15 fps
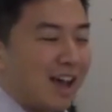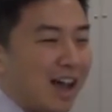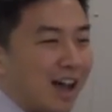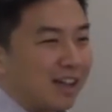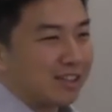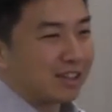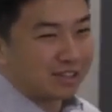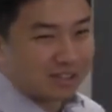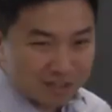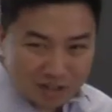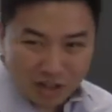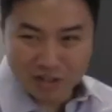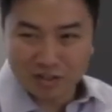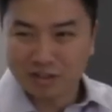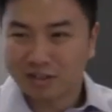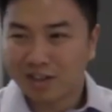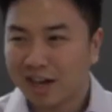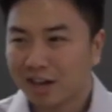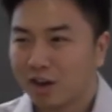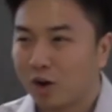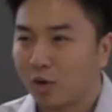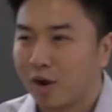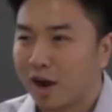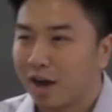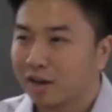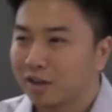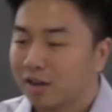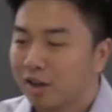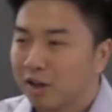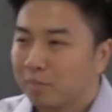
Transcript: uh, the discussions that go on,